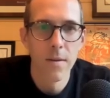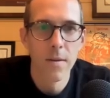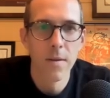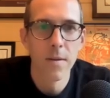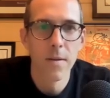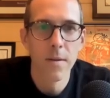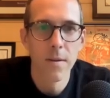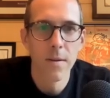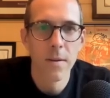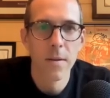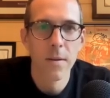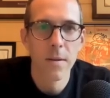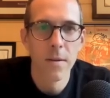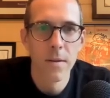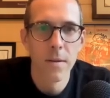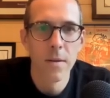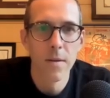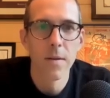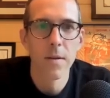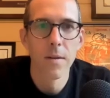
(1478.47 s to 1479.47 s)
typical for
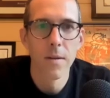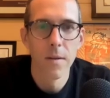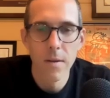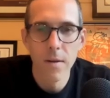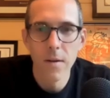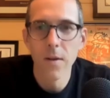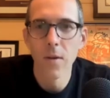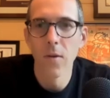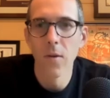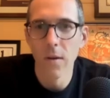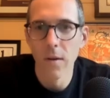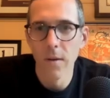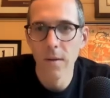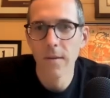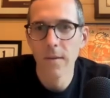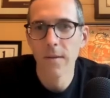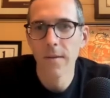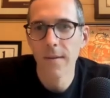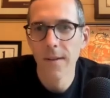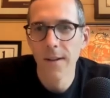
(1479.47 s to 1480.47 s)
me.
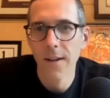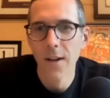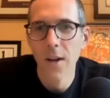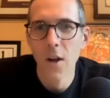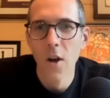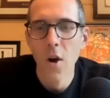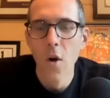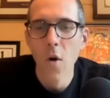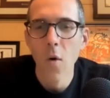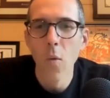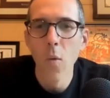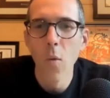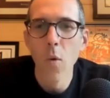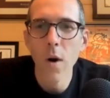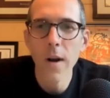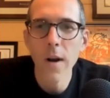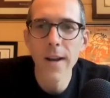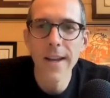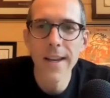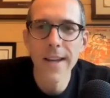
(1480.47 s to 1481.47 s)
Cool. Yeah.
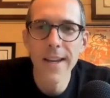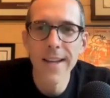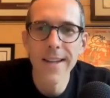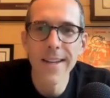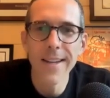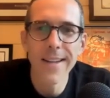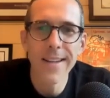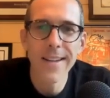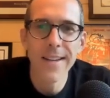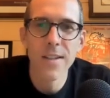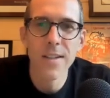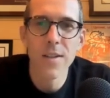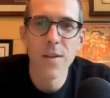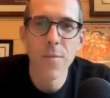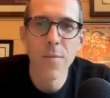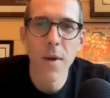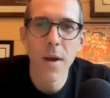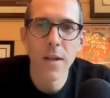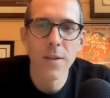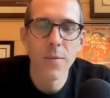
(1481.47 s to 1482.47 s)
What is the
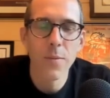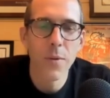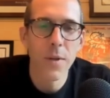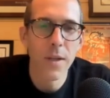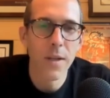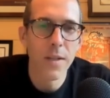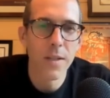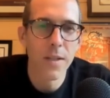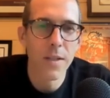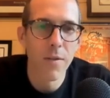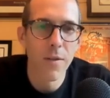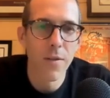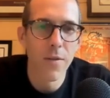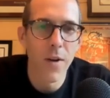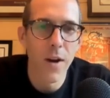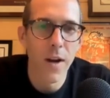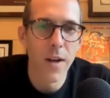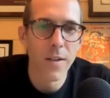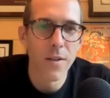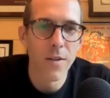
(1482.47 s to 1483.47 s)
best piece of
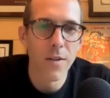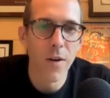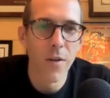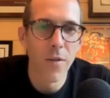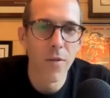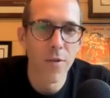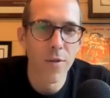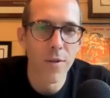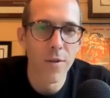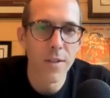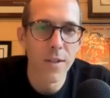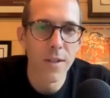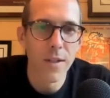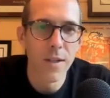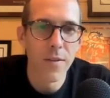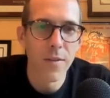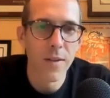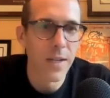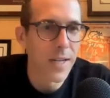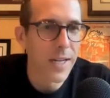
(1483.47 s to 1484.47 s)
advice you've ever
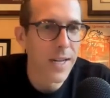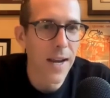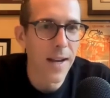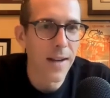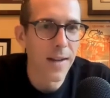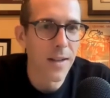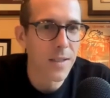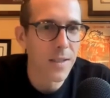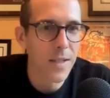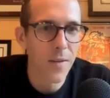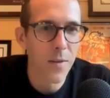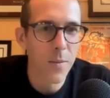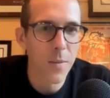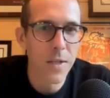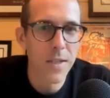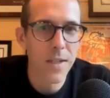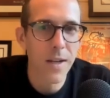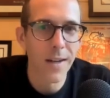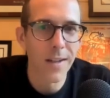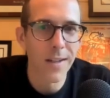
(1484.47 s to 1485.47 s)
received? And again, doesn't have to
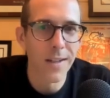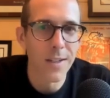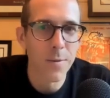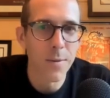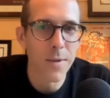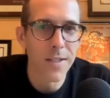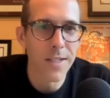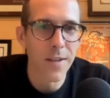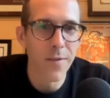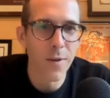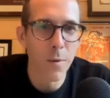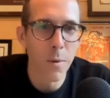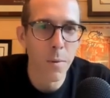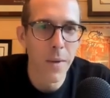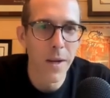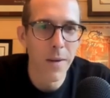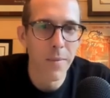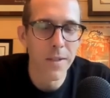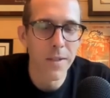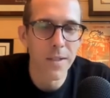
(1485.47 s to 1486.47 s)
be cycling specific, but
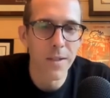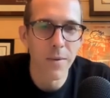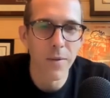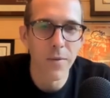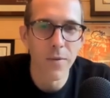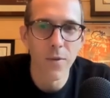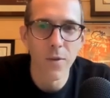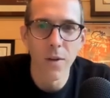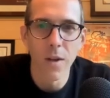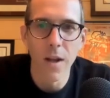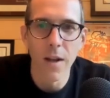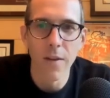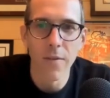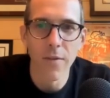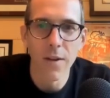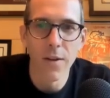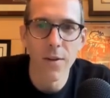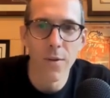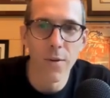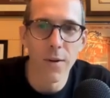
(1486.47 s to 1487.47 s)
maybe something for life,
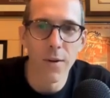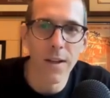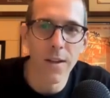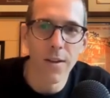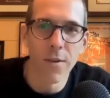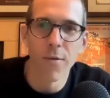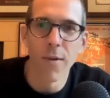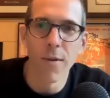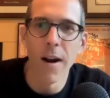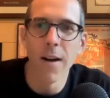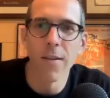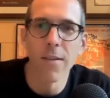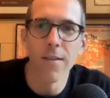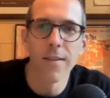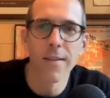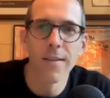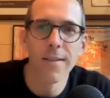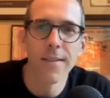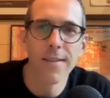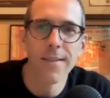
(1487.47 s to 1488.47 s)
either route.